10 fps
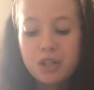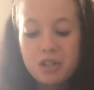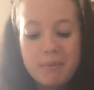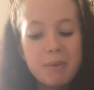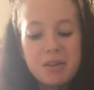
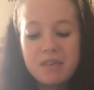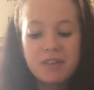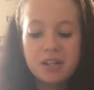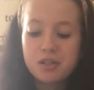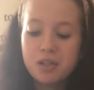so maybe the
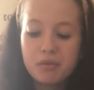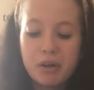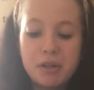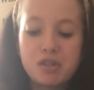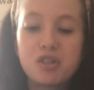first 2
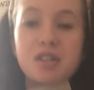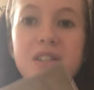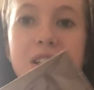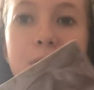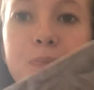rows
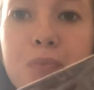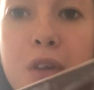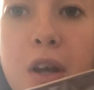just didn't.